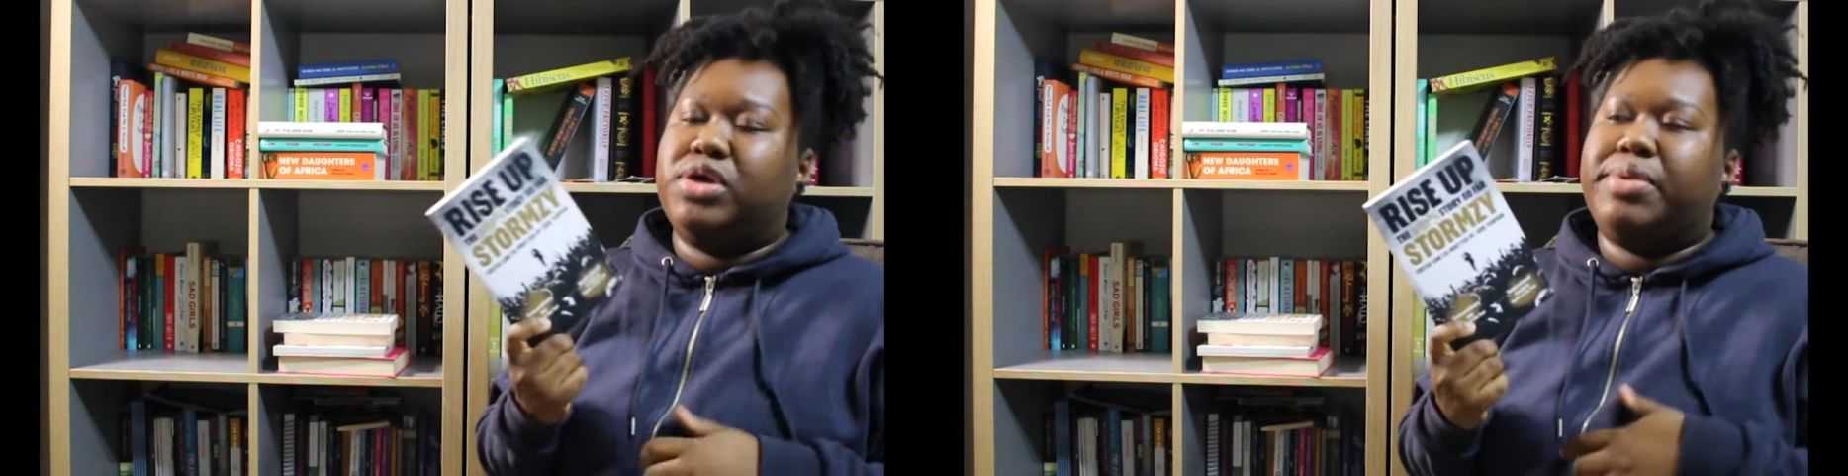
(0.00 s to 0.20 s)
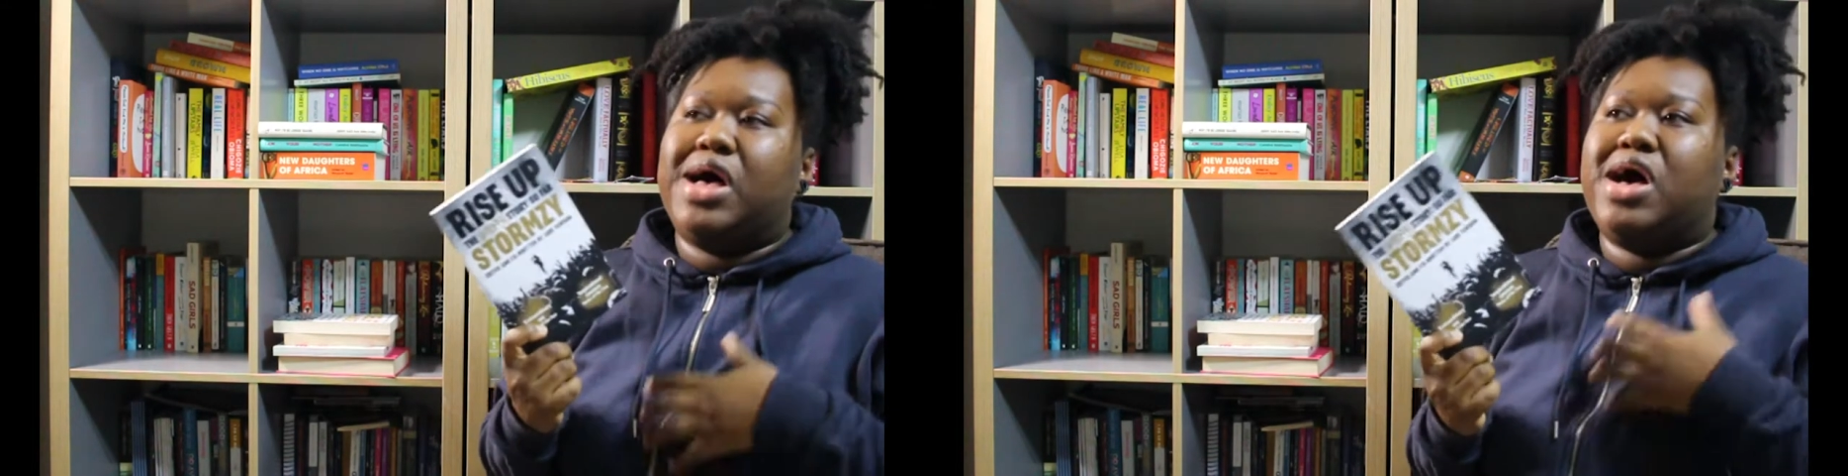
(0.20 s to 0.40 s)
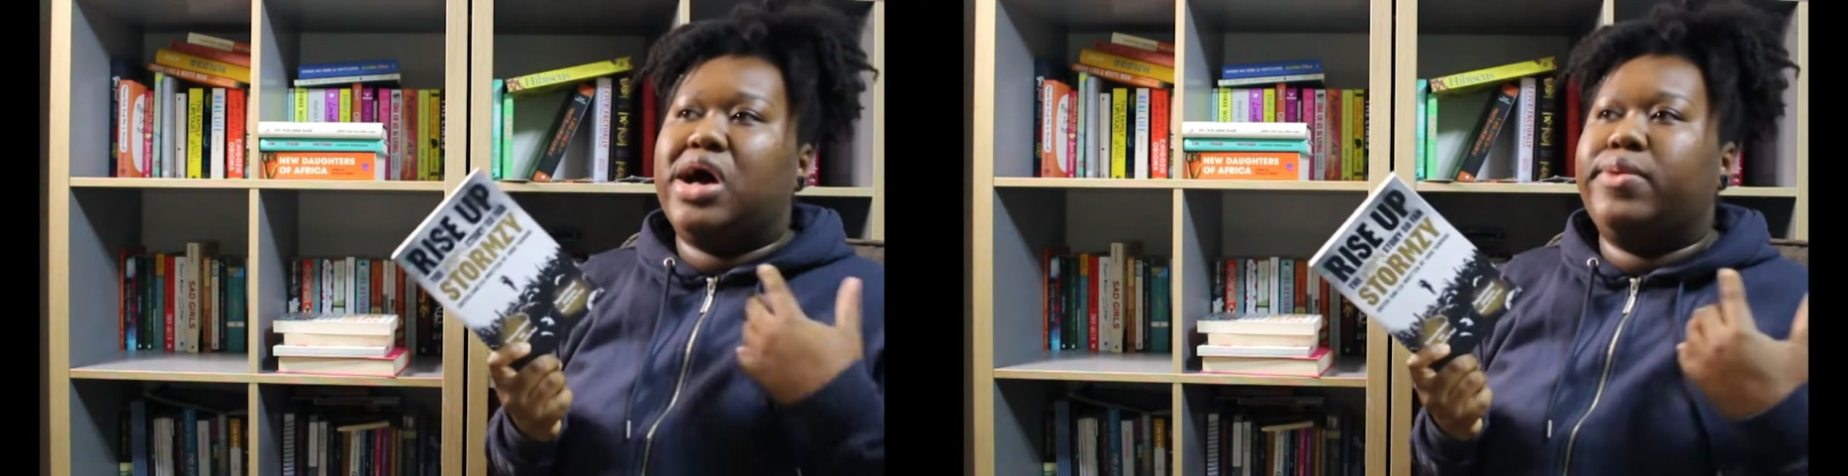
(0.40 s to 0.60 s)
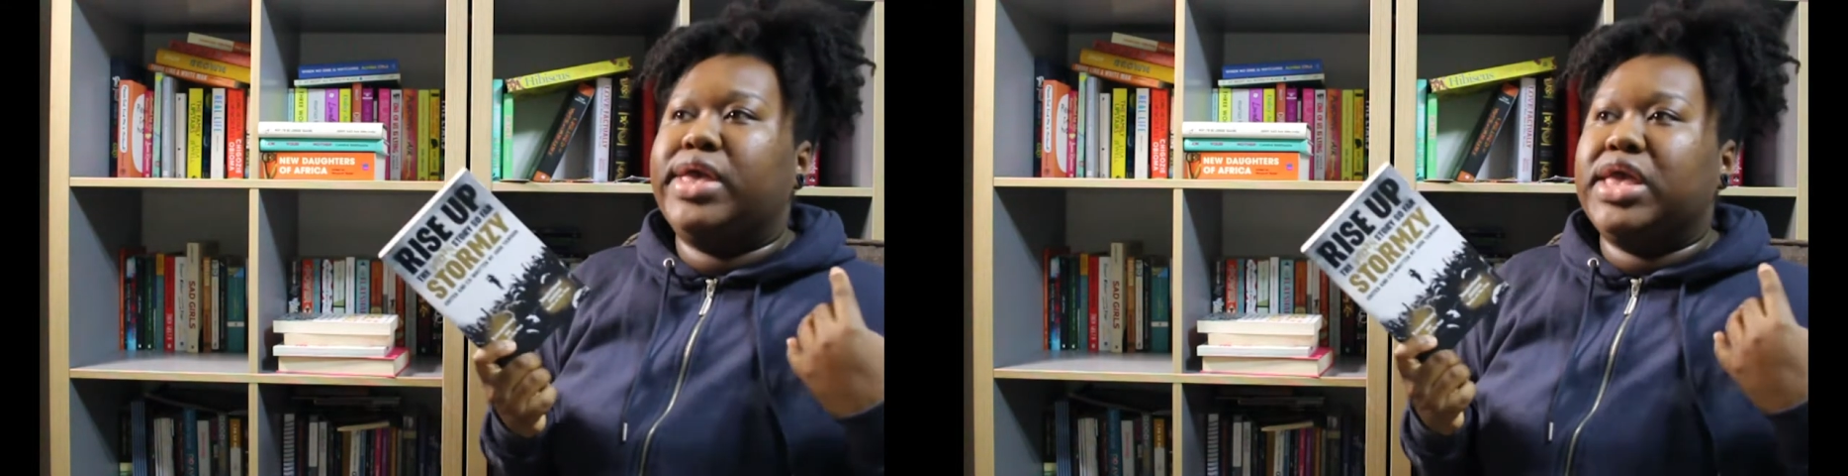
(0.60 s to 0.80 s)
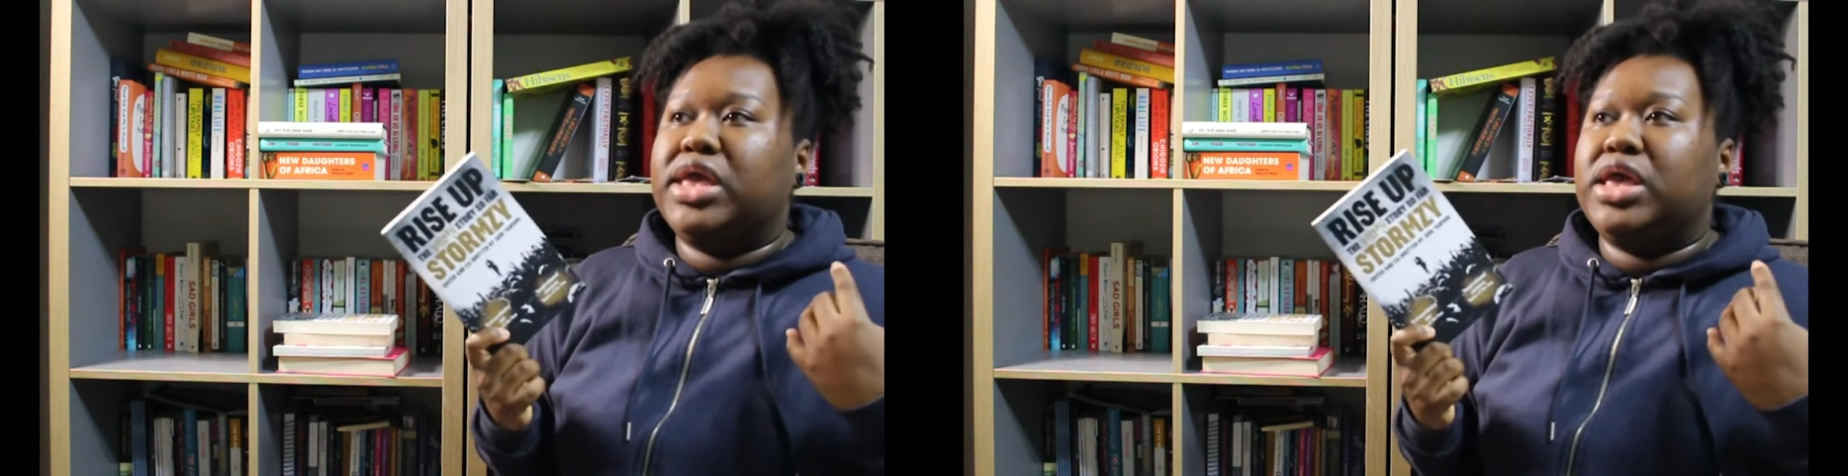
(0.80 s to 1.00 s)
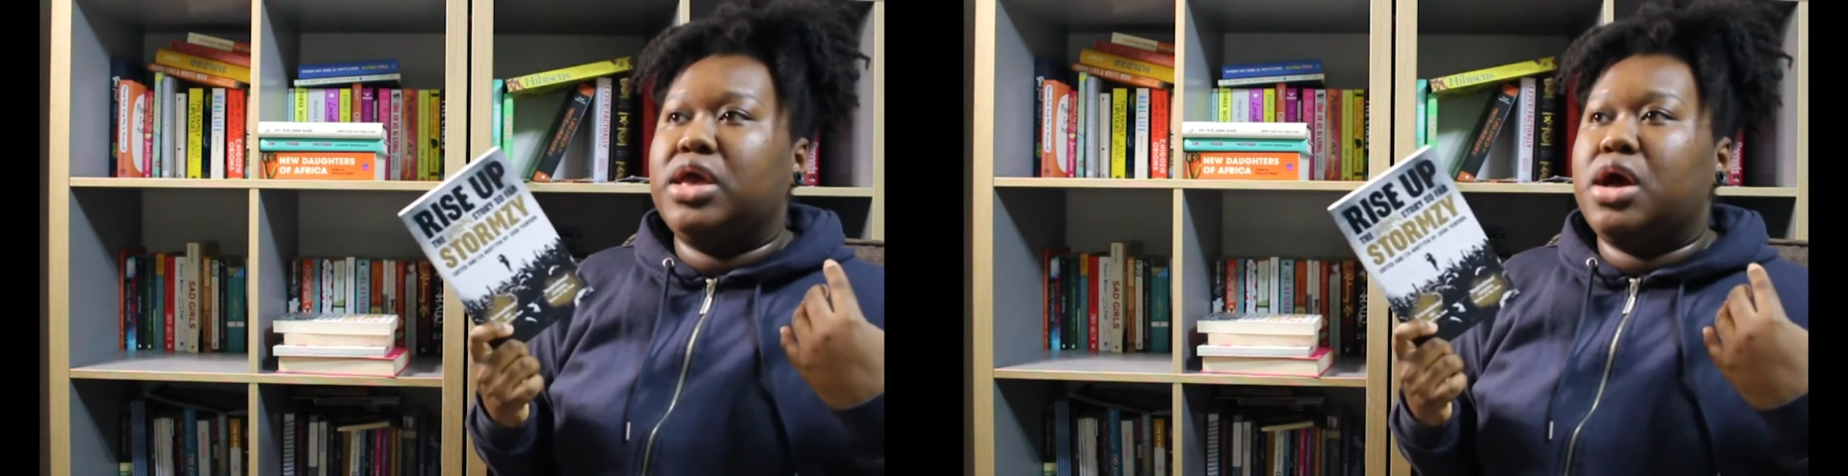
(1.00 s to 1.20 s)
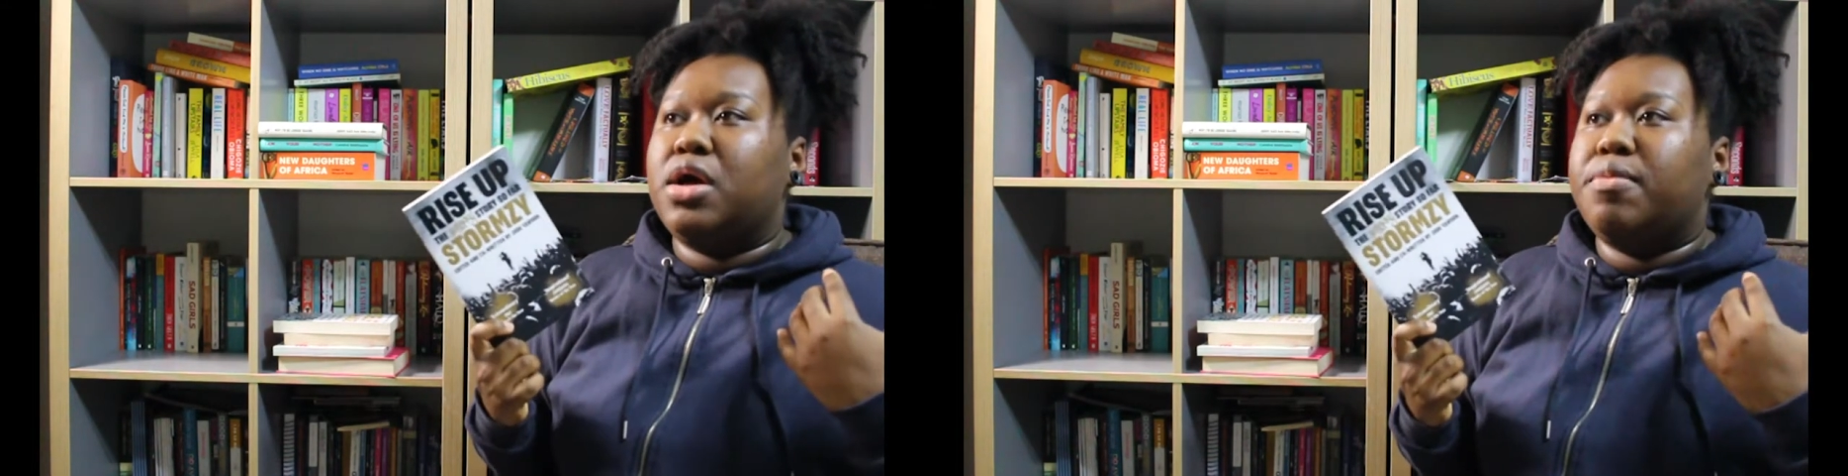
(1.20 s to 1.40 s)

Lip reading: about how he